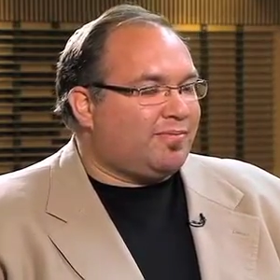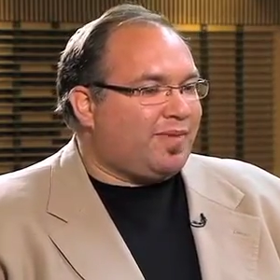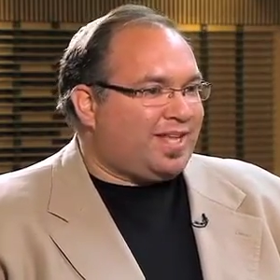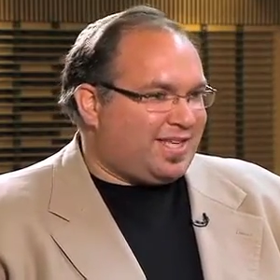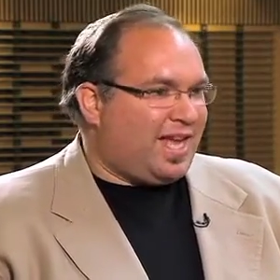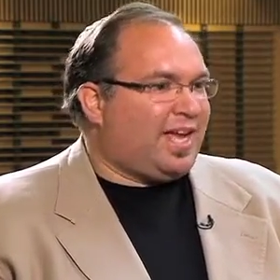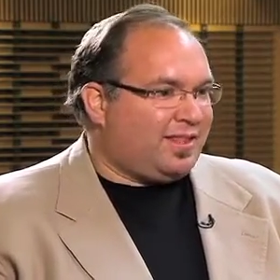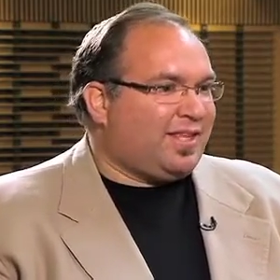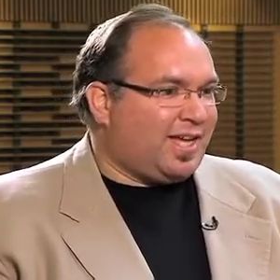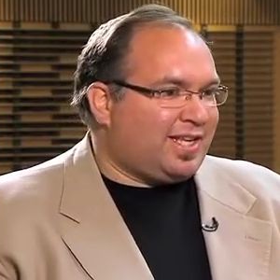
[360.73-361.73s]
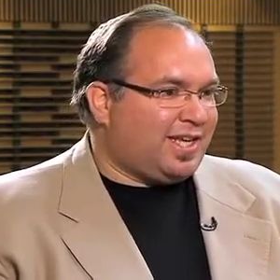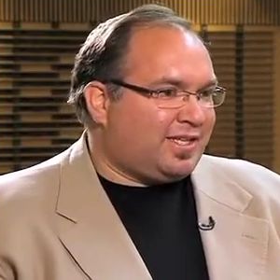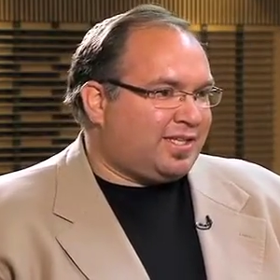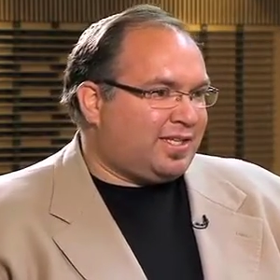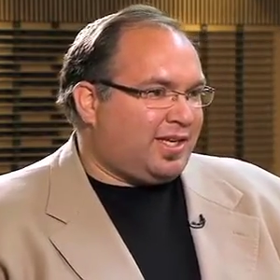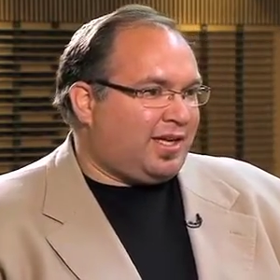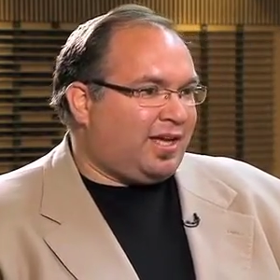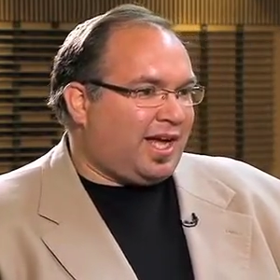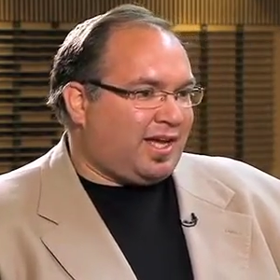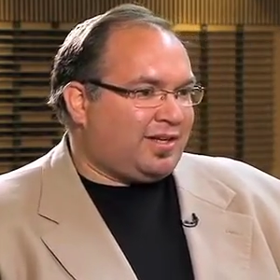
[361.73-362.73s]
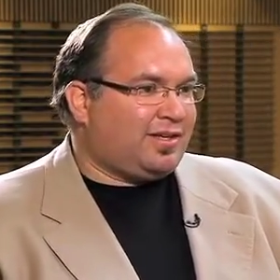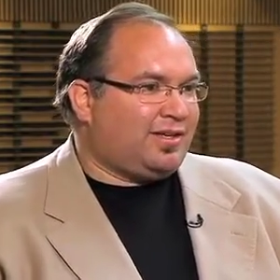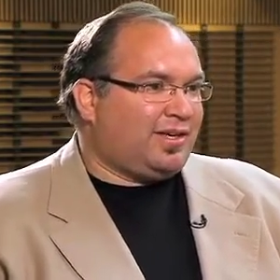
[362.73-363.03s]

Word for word: maintain the identity and